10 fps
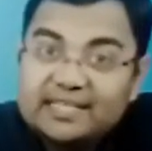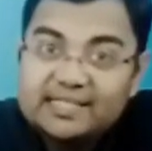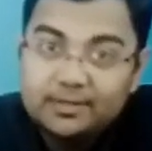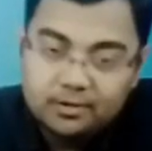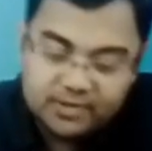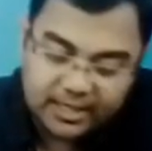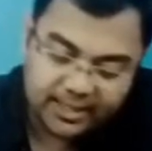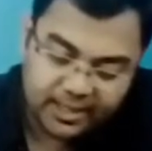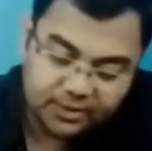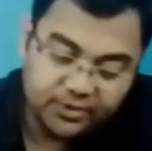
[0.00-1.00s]
next set of
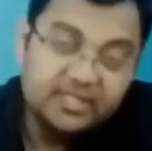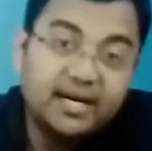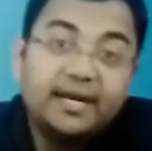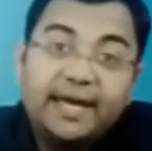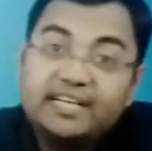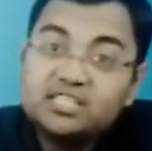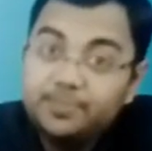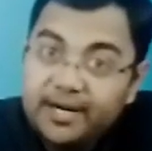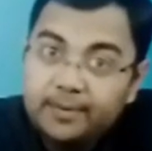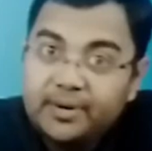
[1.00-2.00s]
satellites which are
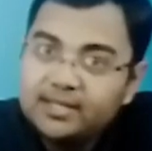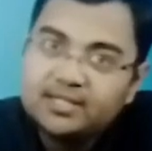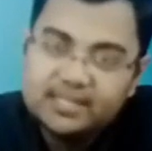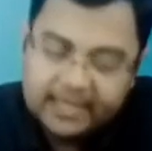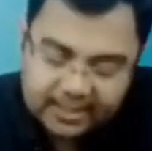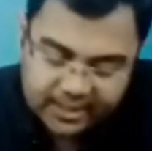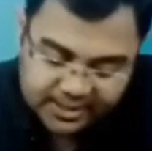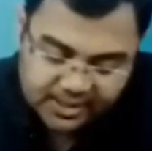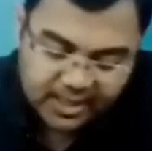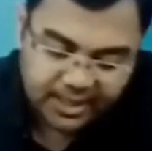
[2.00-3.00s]
experimental
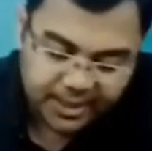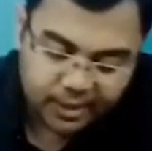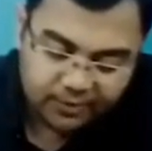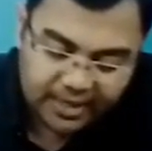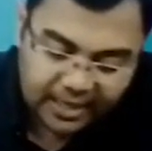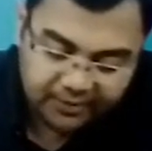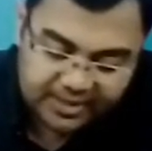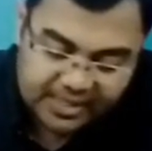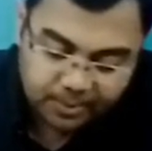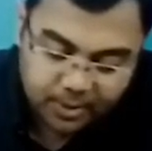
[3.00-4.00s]
satellites. Here we have
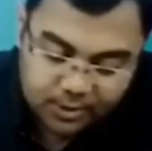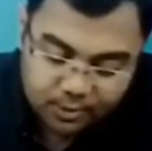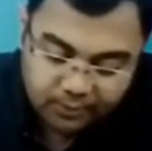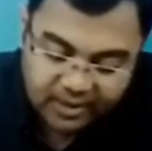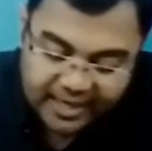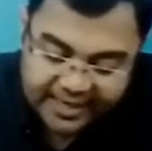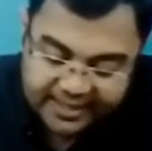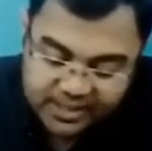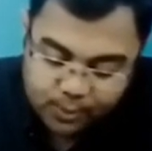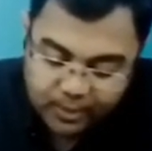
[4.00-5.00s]
examples of
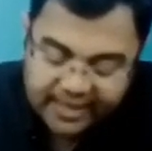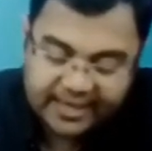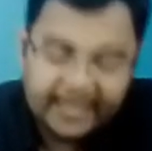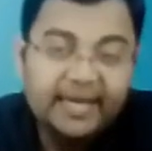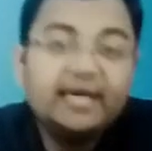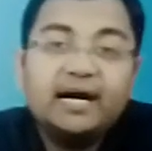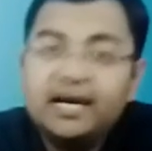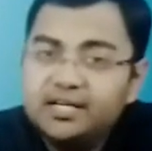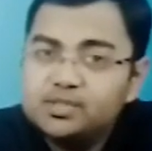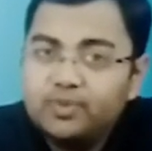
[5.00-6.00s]
INS-1A,
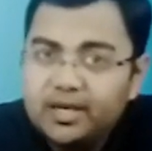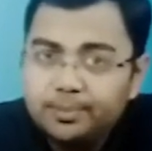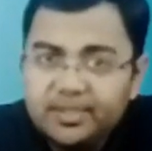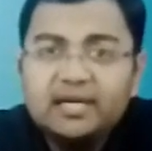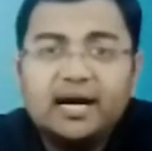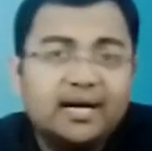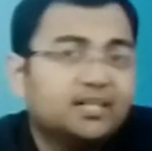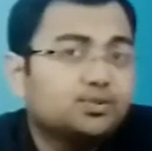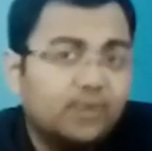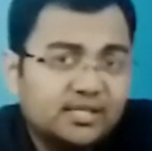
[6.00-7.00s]
INS-1B,
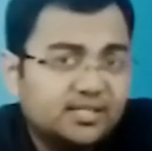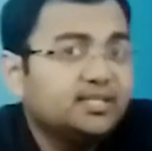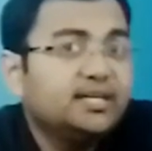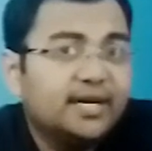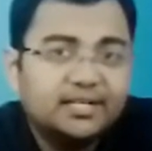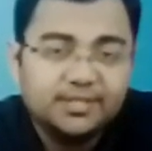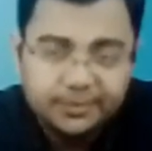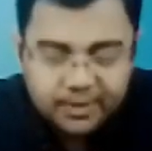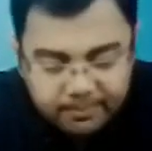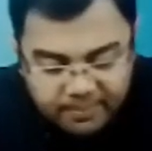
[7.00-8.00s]
INS-1C,
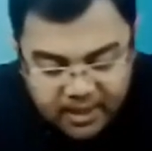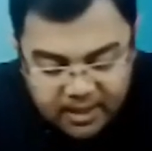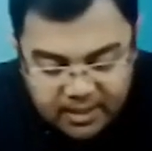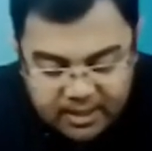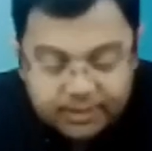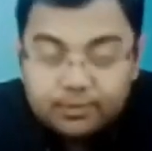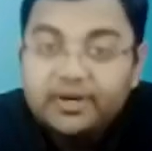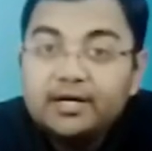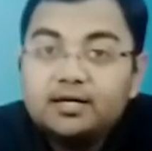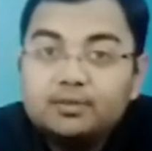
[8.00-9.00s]
etc. So
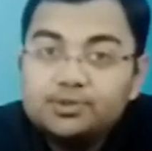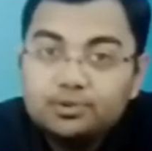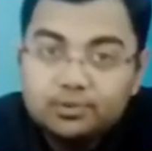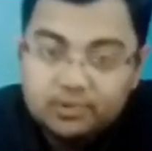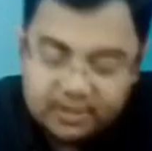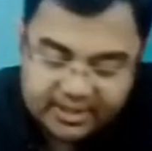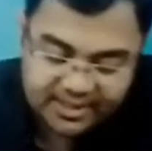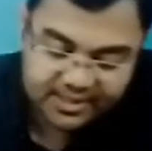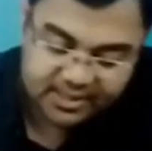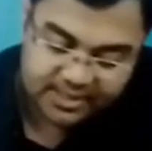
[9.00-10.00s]
when it comes to
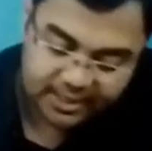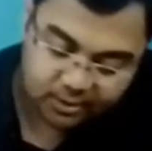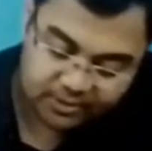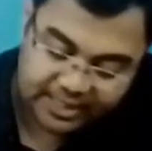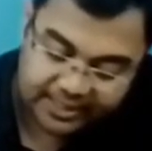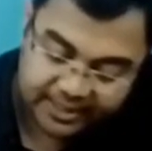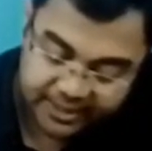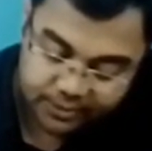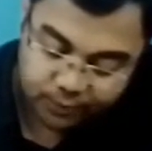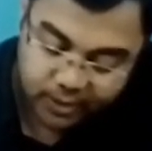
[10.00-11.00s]
this set of
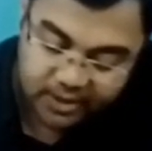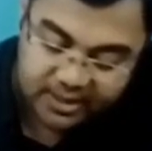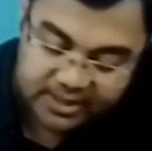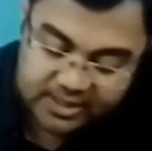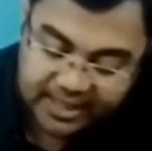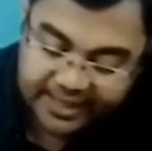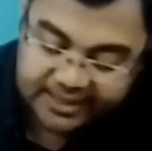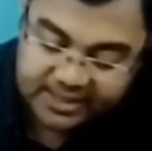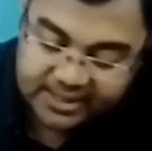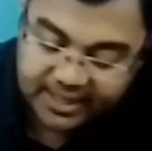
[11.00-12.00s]
satellites, what does
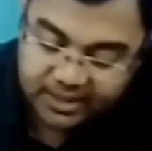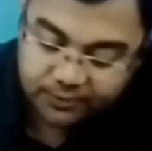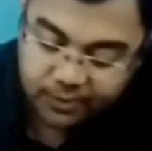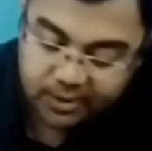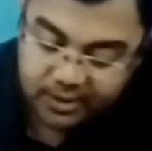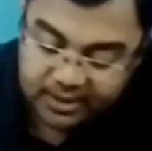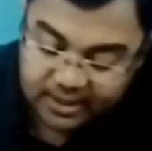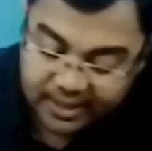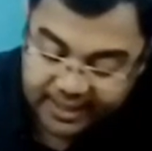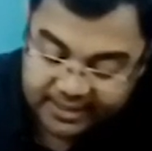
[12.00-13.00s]
INS stand for?
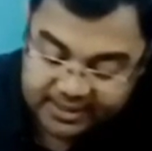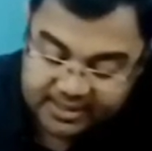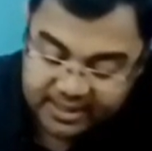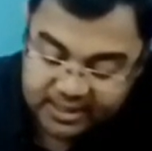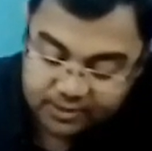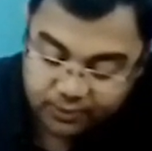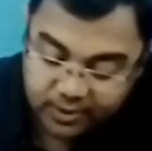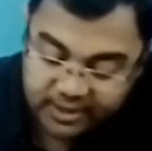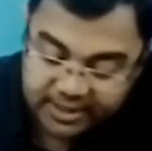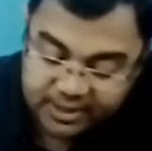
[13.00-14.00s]
INS stands
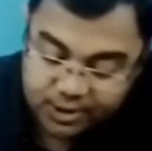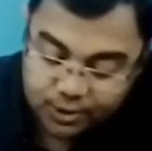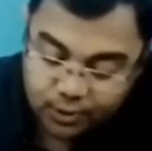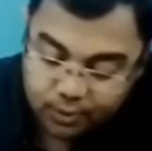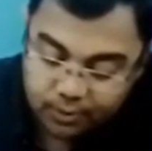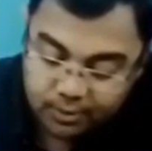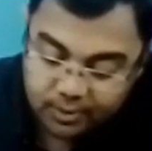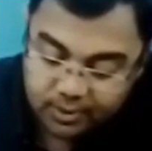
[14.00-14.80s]
for ISRO